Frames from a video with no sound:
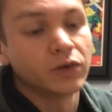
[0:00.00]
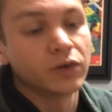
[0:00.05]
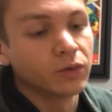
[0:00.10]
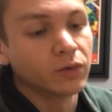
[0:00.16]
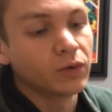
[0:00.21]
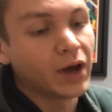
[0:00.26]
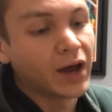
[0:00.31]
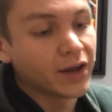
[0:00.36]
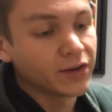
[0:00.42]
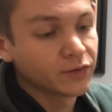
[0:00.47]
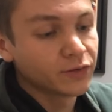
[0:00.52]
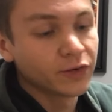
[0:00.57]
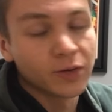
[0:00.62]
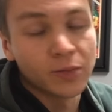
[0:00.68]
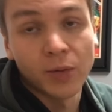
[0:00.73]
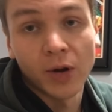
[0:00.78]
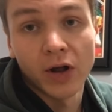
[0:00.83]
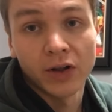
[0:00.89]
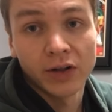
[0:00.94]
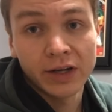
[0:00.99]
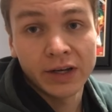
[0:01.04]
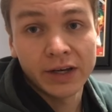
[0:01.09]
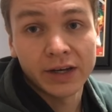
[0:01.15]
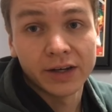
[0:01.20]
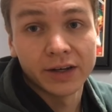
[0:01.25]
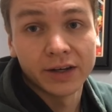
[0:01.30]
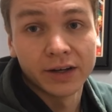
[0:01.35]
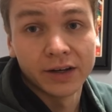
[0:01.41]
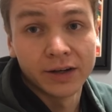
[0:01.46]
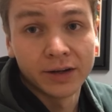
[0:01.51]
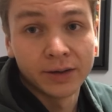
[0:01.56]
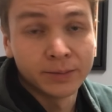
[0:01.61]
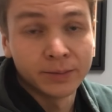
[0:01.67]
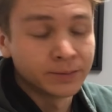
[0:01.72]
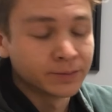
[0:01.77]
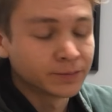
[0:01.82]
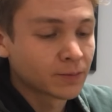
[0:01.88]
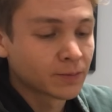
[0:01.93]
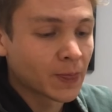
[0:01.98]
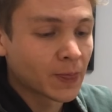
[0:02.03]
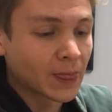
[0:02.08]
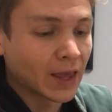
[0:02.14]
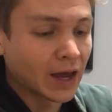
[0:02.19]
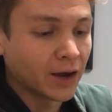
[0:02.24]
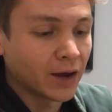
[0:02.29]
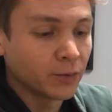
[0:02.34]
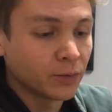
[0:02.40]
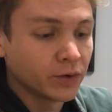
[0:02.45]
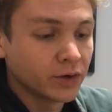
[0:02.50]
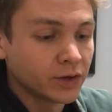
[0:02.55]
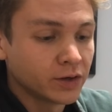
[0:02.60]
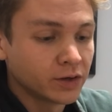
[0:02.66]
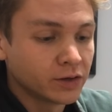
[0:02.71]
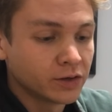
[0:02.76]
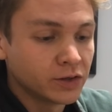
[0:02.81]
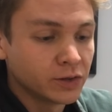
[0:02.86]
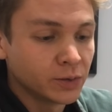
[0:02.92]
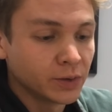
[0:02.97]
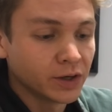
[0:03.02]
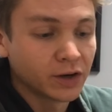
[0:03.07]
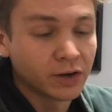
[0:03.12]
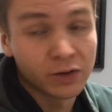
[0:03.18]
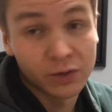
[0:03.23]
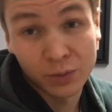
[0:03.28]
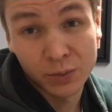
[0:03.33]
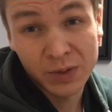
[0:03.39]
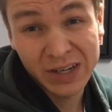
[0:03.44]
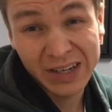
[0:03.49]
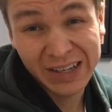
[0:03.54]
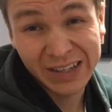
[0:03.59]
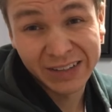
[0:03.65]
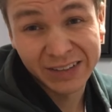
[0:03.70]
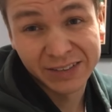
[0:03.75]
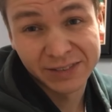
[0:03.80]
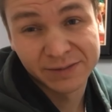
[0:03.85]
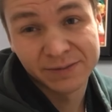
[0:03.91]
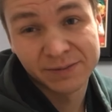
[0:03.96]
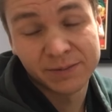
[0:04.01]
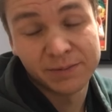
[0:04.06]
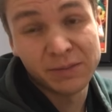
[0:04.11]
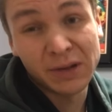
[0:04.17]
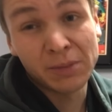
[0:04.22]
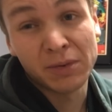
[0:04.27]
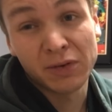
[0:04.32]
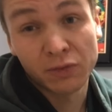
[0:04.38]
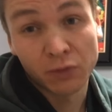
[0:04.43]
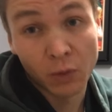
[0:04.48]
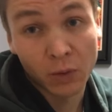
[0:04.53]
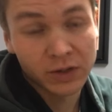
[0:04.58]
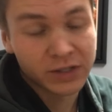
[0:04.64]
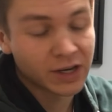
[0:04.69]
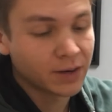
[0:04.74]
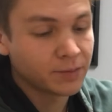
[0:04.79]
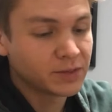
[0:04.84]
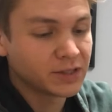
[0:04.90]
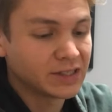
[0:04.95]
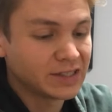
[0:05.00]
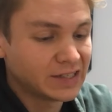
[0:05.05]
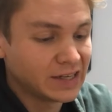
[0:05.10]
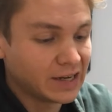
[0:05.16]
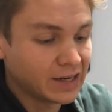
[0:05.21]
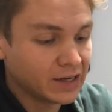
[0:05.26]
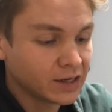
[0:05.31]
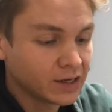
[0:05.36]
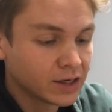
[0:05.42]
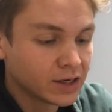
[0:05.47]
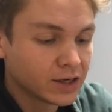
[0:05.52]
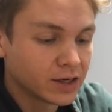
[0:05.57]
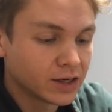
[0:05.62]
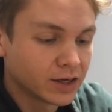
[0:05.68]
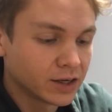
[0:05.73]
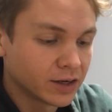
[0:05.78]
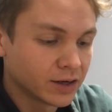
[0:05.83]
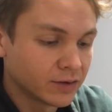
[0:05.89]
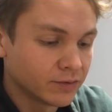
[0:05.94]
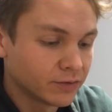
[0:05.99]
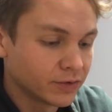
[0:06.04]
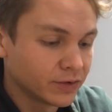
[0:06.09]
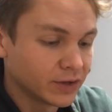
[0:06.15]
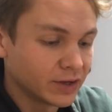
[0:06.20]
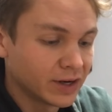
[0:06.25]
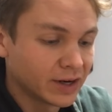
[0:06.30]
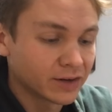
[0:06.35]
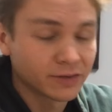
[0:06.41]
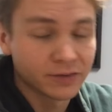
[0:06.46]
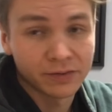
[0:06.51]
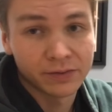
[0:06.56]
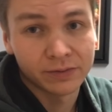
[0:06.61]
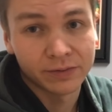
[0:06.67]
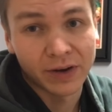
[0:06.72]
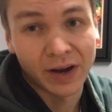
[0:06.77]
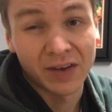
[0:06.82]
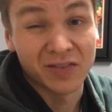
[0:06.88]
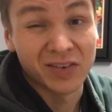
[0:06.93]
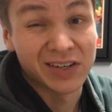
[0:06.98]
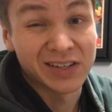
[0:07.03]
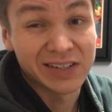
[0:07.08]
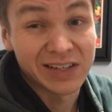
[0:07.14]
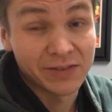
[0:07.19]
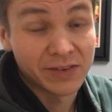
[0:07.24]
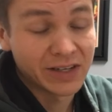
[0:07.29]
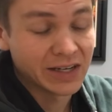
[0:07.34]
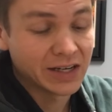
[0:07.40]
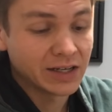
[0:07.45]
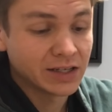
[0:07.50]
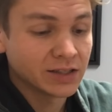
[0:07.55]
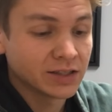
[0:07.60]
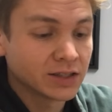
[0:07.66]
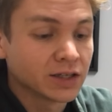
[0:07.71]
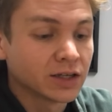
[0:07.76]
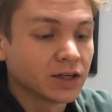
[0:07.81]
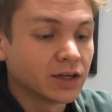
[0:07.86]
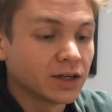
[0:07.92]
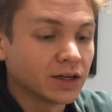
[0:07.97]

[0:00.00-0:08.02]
So as for the poly, I would do it 3, maybe 4 times a day for the next 5 to 7 days.